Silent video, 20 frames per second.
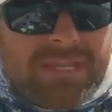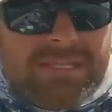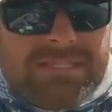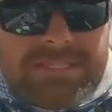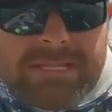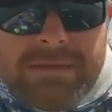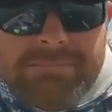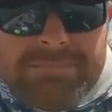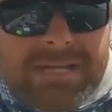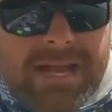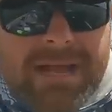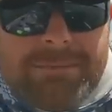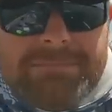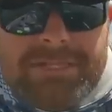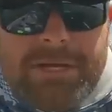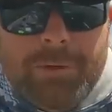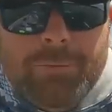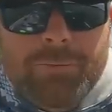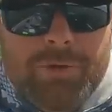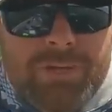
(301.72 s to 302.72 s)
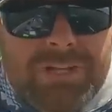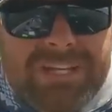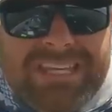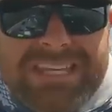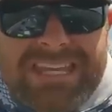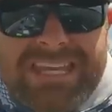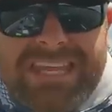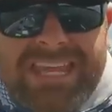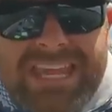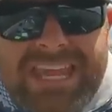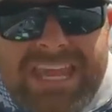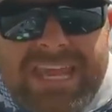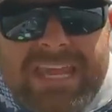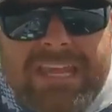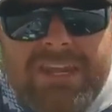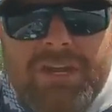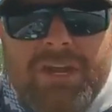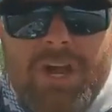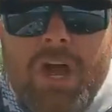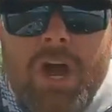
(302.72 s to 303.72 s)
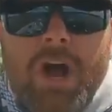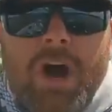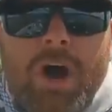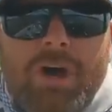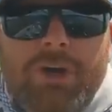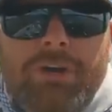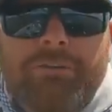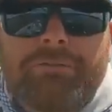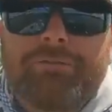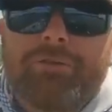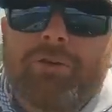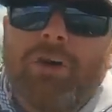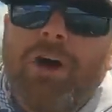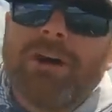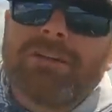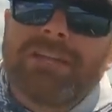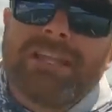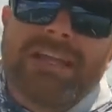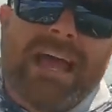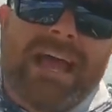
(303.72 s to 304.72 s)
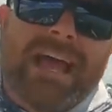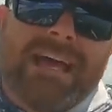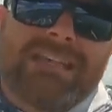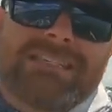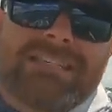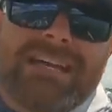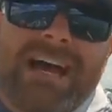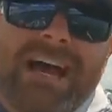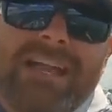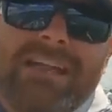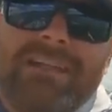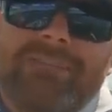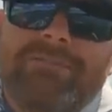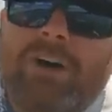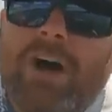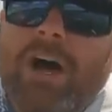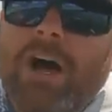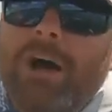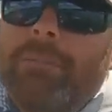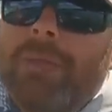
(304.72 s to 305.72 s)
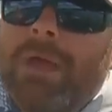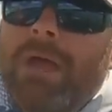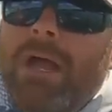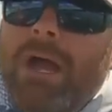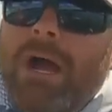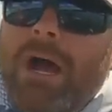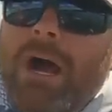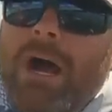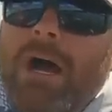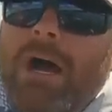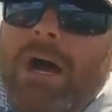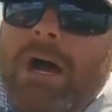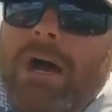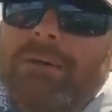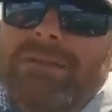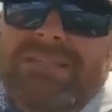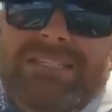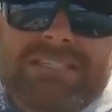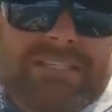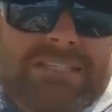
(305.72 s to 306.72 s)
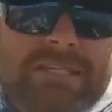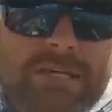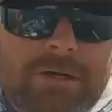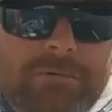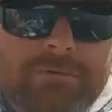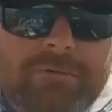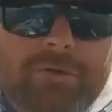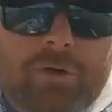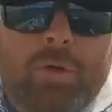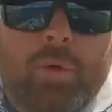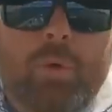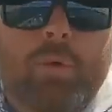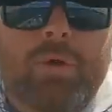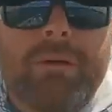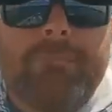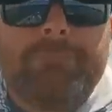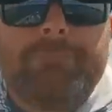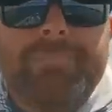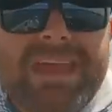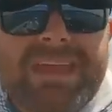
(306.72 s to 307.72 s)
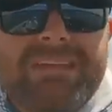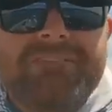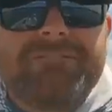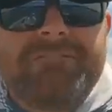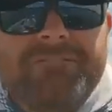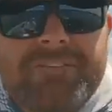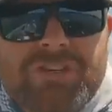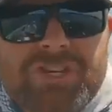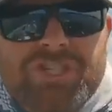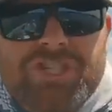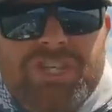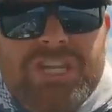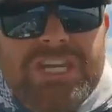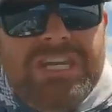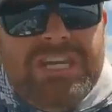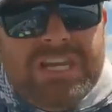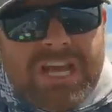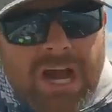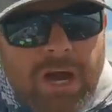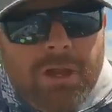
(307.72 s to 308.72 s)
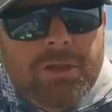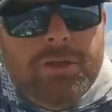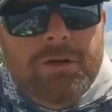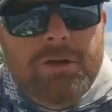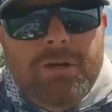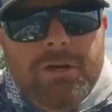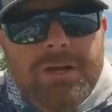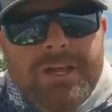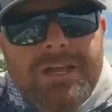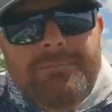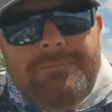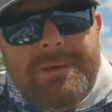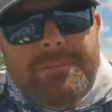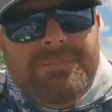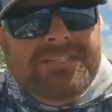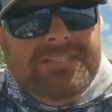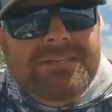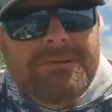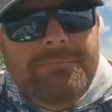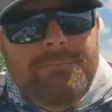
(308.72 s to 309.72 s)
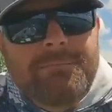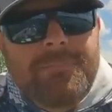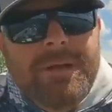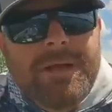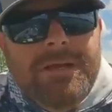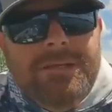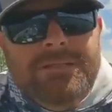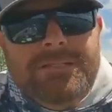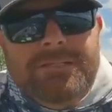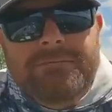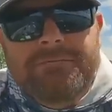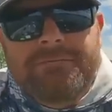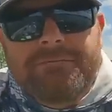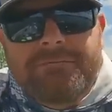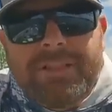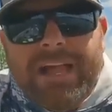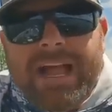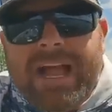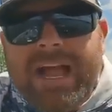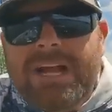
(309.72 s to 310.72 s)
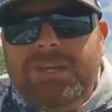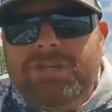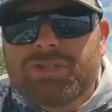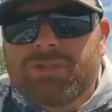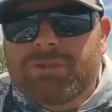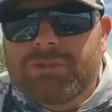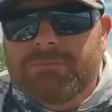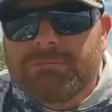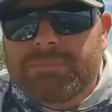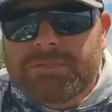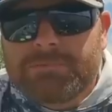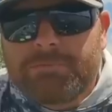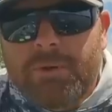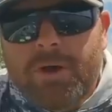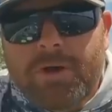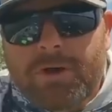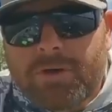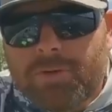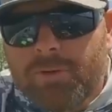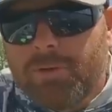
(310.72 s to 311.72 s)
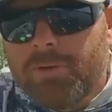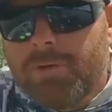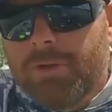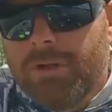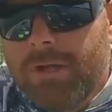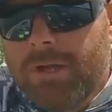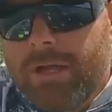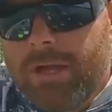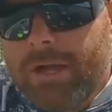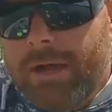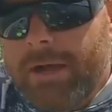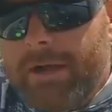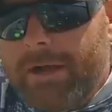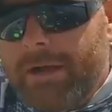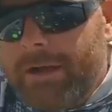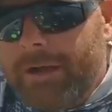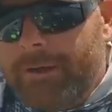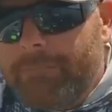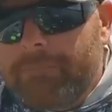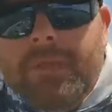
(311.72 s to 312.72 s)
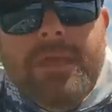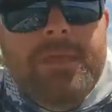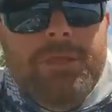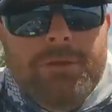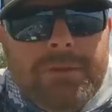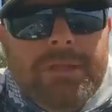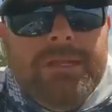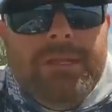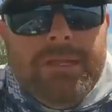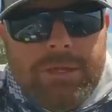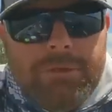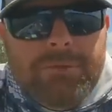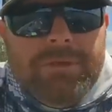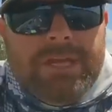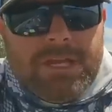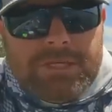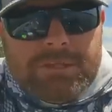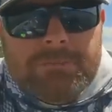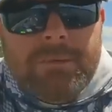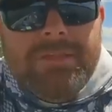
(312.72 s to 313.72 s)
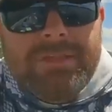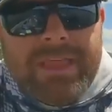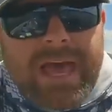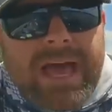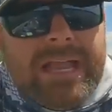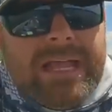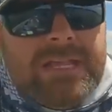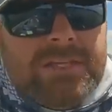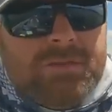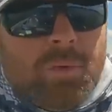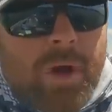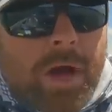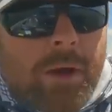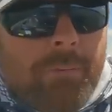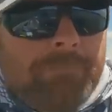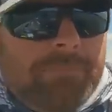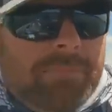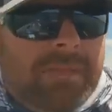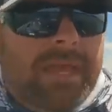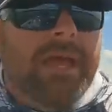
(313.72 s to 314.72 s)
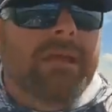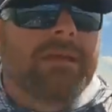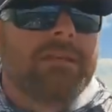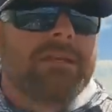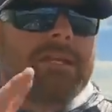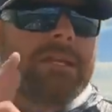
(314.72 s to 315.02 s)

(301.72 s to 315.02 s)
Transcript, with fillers: sometimes they'll really key in on a frog that has kind of a, uh, silver or a bait fishy color, maybe some some flash or some sparkle. Uh, you can you can catch them on that as well. Okay,